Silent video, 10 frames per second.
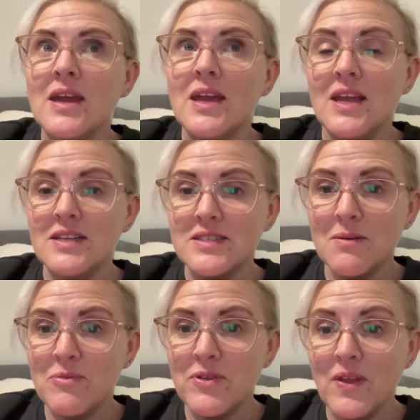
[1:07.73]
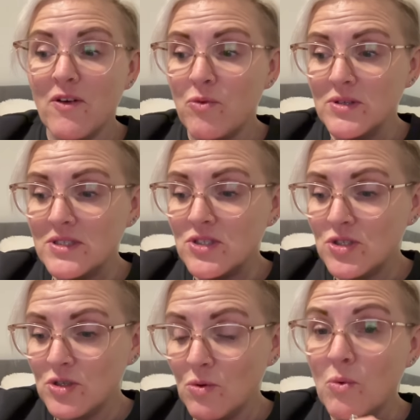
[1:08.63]
It's something that I've wanted to
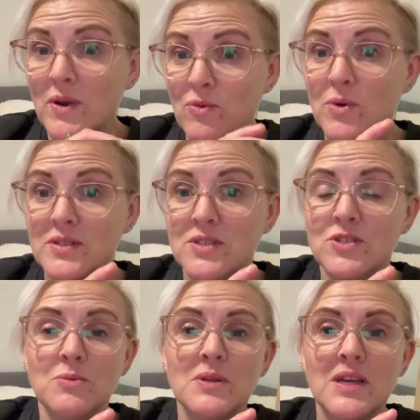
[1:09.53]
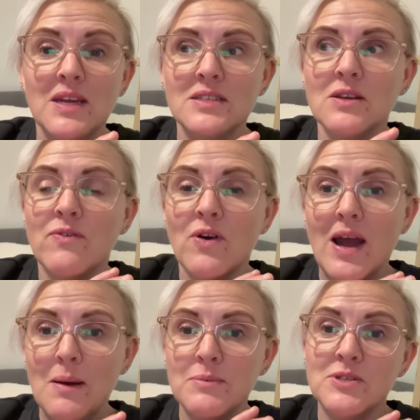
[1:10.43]
do, or we've wanted to do with kids for
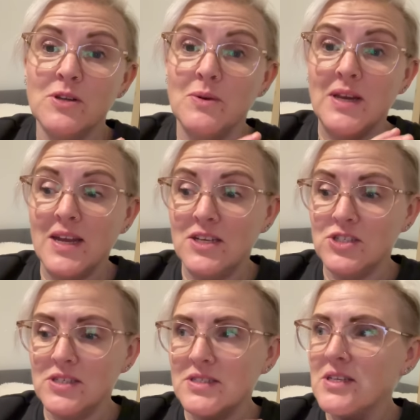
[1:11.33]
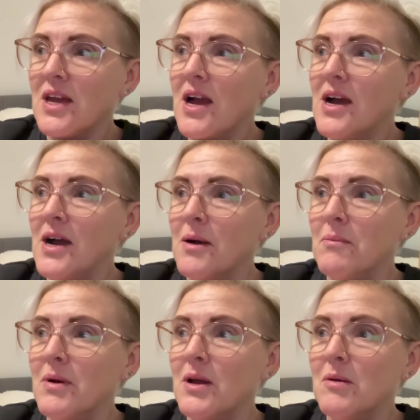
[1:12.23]
absolutely ages,
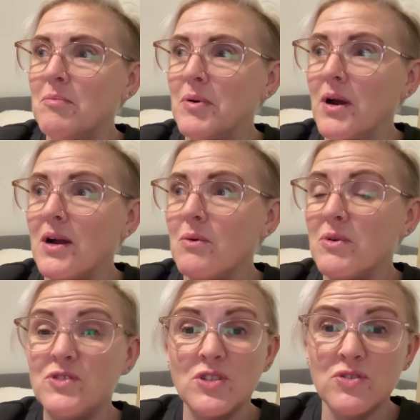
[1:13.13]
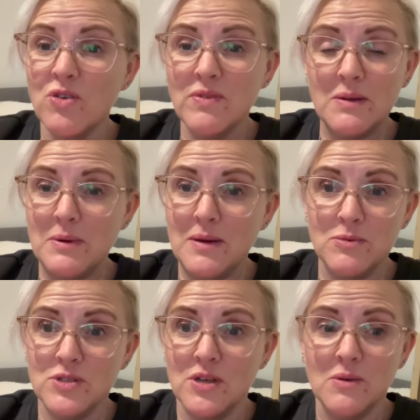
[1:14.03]
but we've just not really been
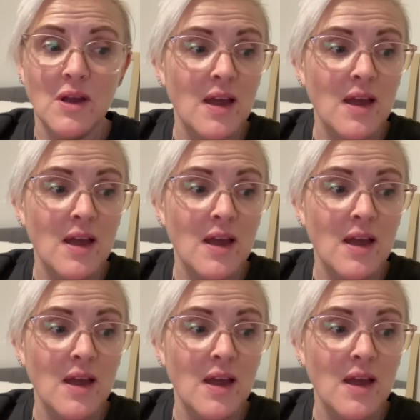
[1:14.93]
able to.